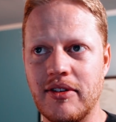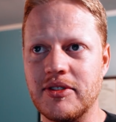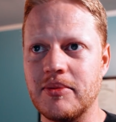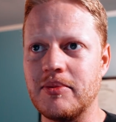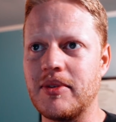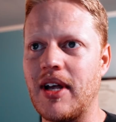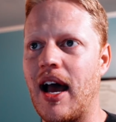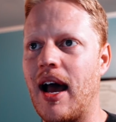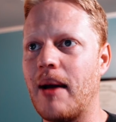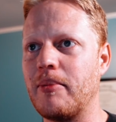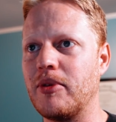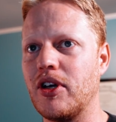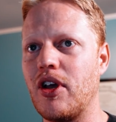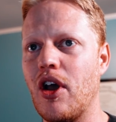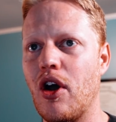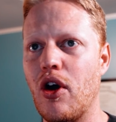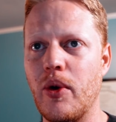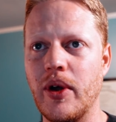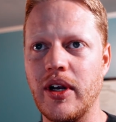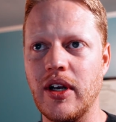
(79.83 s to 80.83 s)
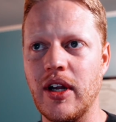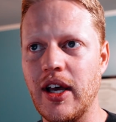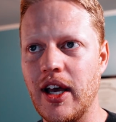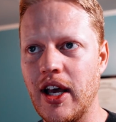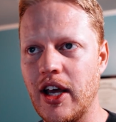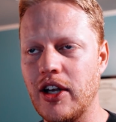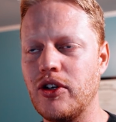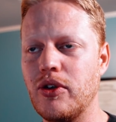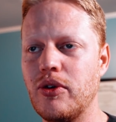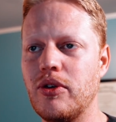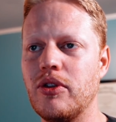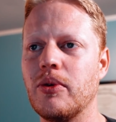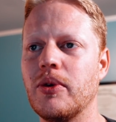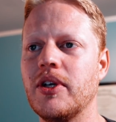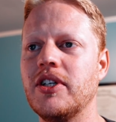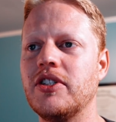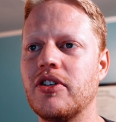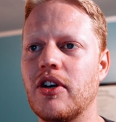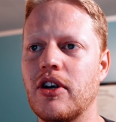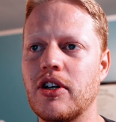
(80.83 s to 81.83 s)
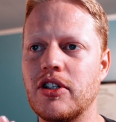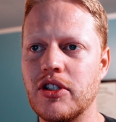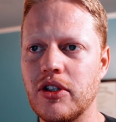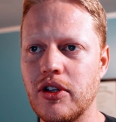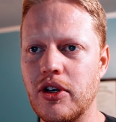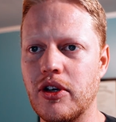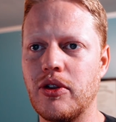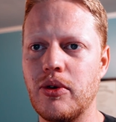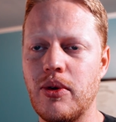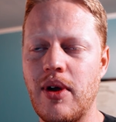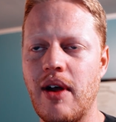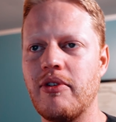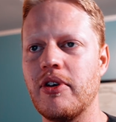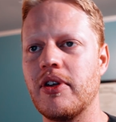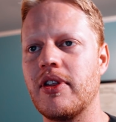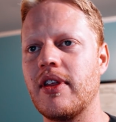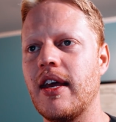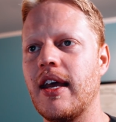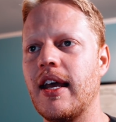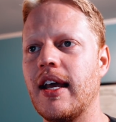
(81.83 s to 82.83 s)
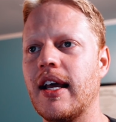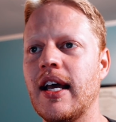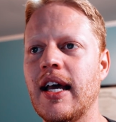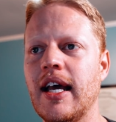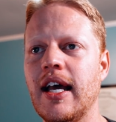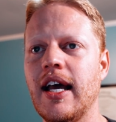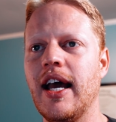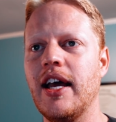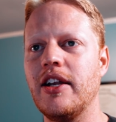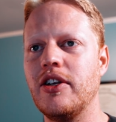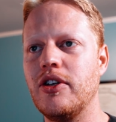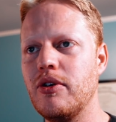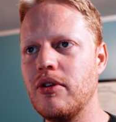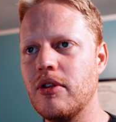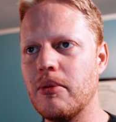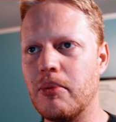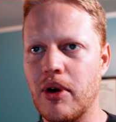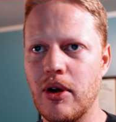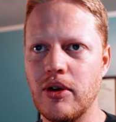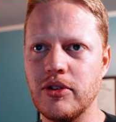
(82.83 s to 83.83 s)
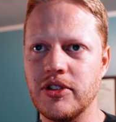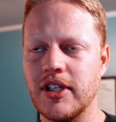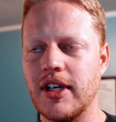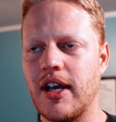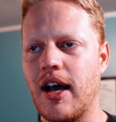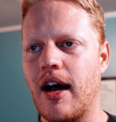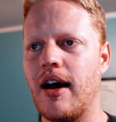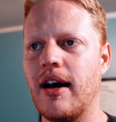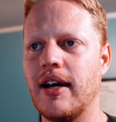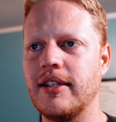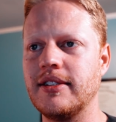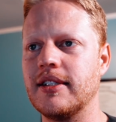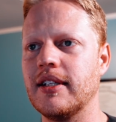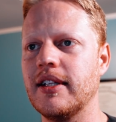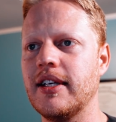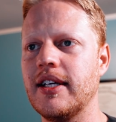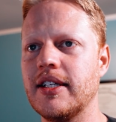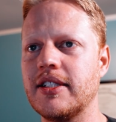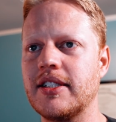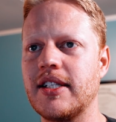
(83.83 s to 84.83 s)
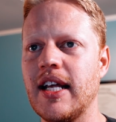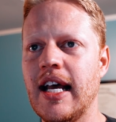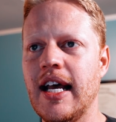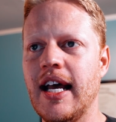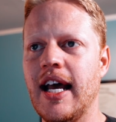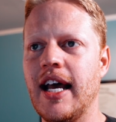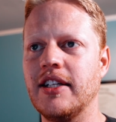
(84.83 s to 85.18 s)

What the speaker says: some time to go and do the research, look through everything, and do the pros and cons list.